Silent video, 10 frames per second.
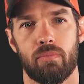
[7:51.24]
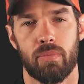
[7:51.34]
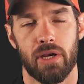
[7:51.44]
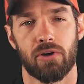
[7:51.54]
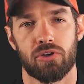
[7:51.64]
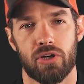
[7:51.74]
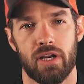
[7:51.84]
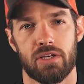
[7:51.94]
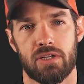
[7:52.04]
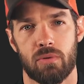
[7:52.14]
bigger
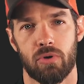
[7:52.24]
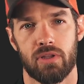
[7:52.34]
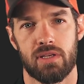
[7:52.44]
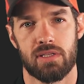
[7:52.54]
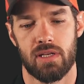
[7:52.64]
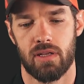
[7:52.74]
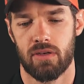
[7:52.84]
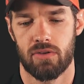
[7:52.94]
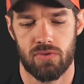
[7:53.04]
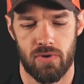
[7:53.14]
trench to put this
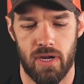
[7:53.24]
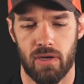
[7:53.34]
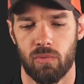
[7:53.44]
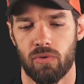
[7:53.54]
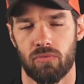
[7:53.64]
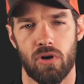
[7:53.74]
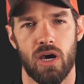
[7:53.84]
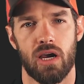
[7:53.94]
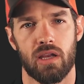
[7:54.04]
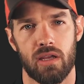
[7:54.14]
in, surround it with
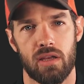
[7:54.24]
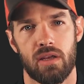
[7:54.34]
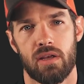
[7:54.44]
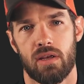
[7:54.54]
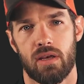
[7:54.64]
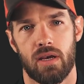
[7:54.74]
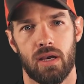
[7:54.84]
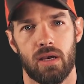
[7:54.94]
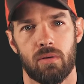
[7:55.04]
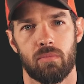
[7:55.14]
rock.
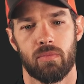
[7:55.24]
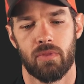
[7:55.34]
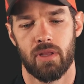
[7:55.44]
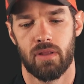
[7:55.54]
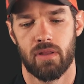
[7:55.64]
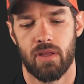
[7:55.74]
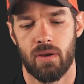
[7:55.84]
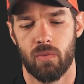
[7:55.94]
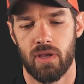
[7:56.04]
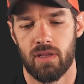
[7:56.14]

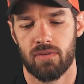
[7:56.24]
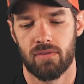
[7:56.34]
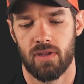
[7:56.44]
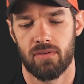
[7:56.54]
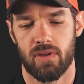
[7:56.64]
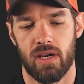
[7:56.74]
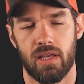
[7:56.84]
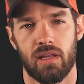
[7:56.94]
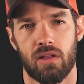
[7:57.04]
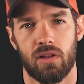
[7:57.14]
That way it's not
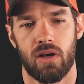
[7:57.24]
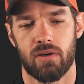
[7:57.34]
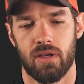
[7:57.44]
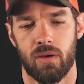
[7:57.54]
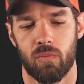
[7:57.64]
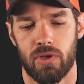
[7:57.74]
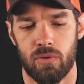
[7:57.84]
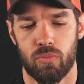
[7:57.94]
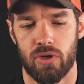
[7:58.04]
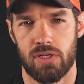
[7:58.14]
getting clogged up. We do
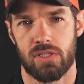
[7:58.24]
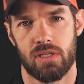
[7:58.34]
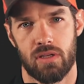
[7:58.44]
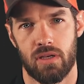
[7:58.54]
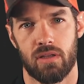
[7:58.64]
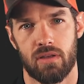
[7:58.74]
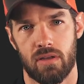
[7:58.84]
put a